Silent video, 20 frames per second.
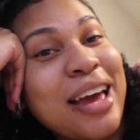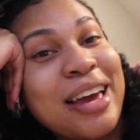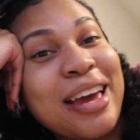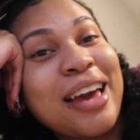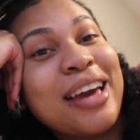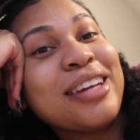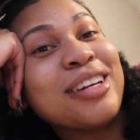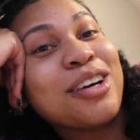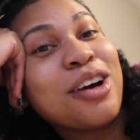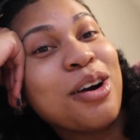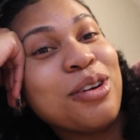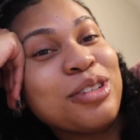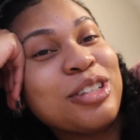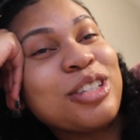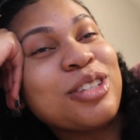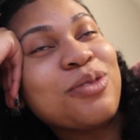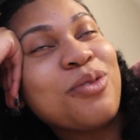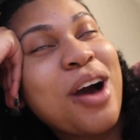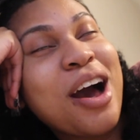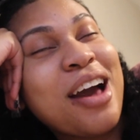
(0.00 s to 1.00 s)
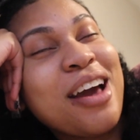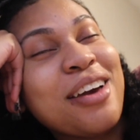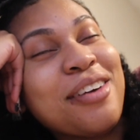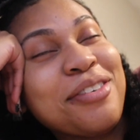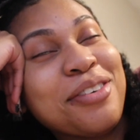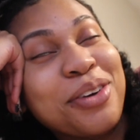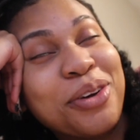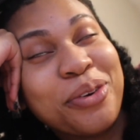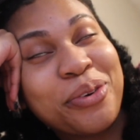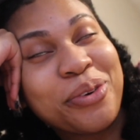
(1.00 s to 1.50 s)
aka the coach's
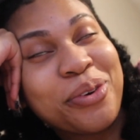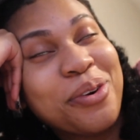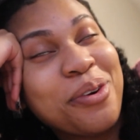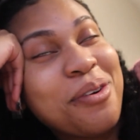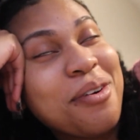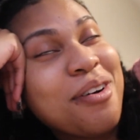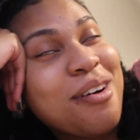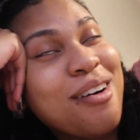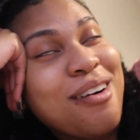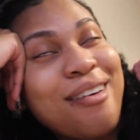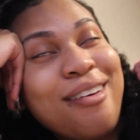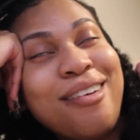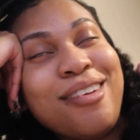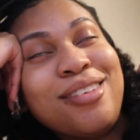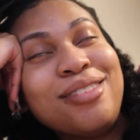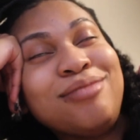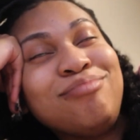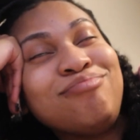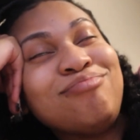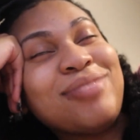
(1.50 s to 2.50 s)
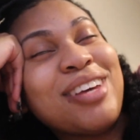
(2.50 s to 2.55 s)
wife, girl.